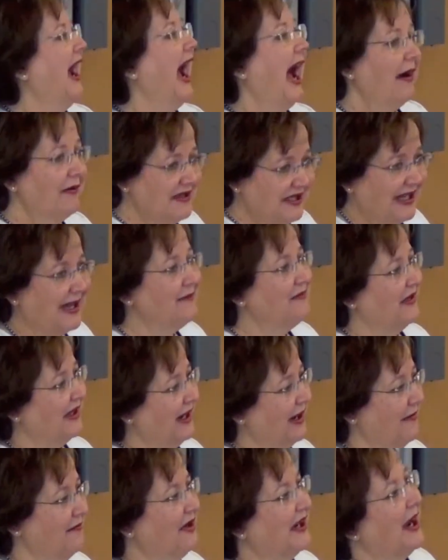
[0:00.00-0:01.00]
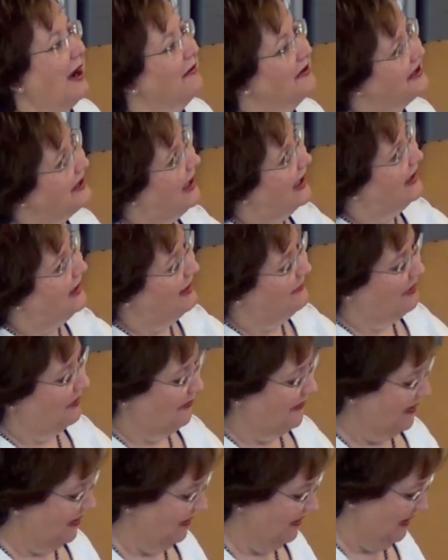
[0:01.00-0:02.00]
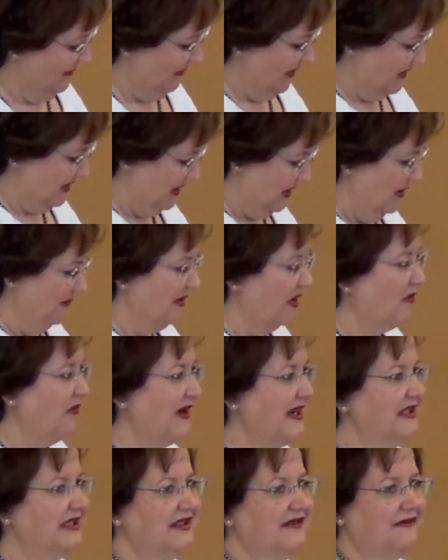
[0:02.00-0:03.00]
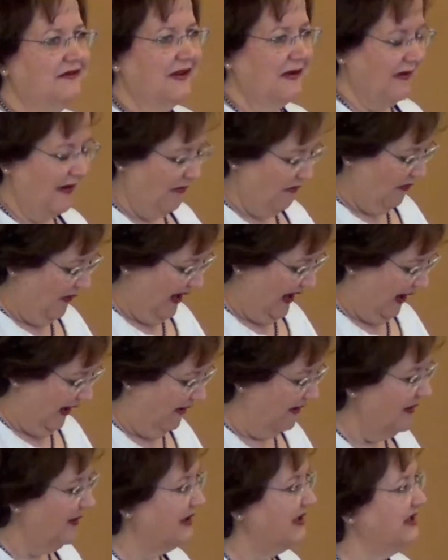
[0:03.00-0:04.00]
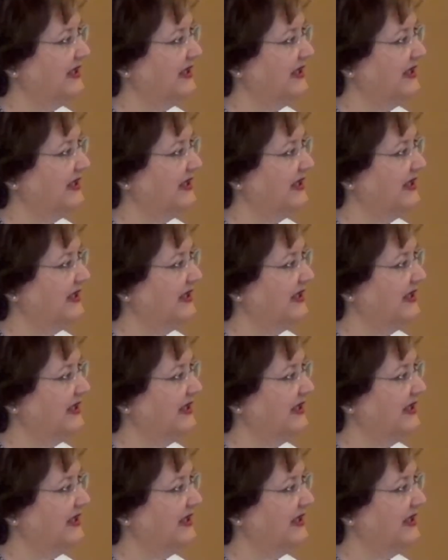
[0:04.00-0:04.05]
I was up there, but I was not number 1 or number 2, but we did very well.